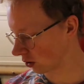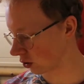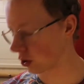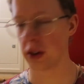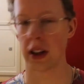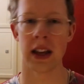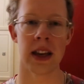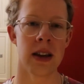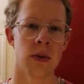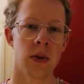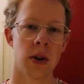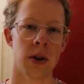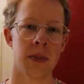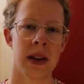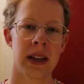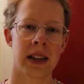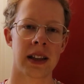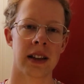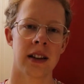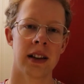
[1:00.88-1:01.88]
Today we're
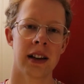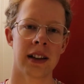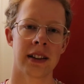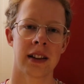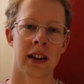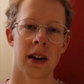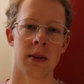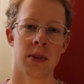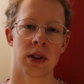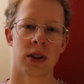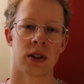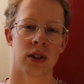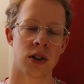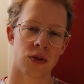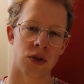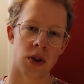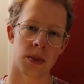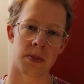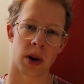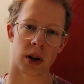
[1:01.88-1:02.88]
making a little bit
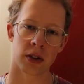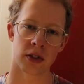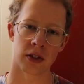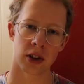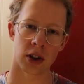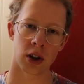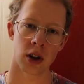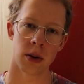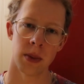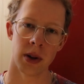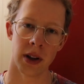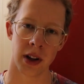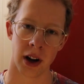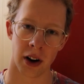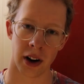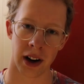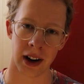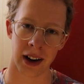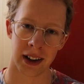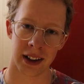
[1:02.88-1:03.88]
of a pasta
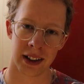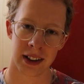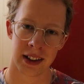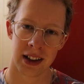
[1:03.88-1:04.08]
carbonara.